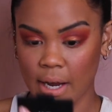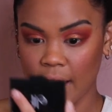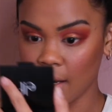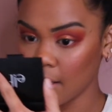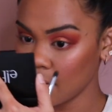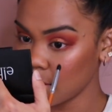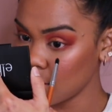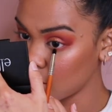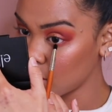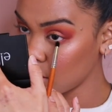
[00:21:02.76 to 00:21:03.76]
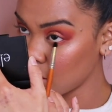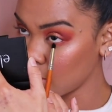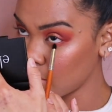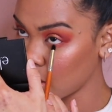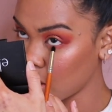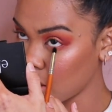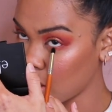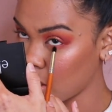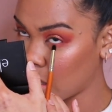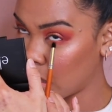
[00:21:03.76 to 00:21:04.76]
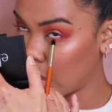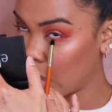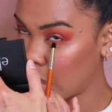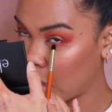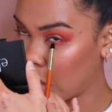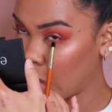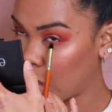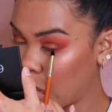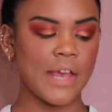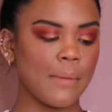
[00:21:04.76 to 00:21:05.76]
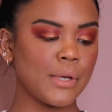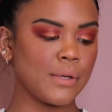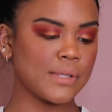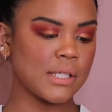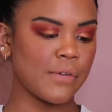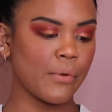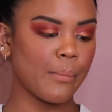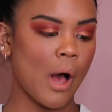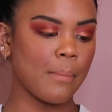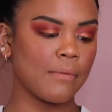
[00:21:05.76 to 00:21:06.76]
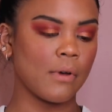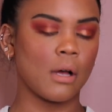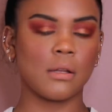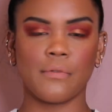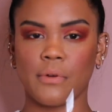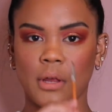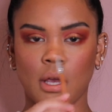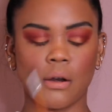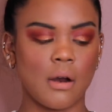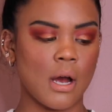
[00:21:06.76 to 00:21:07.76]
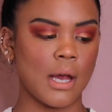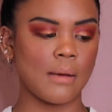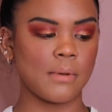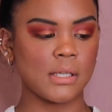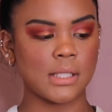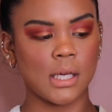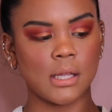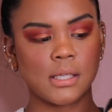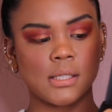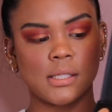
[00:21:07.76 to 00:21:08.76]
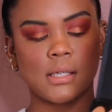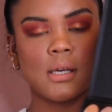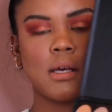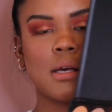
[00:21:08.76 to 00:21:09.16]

I hate it. Oh my god. I think I'm going to use a different pop of color for the inner eye. I'm going to take this.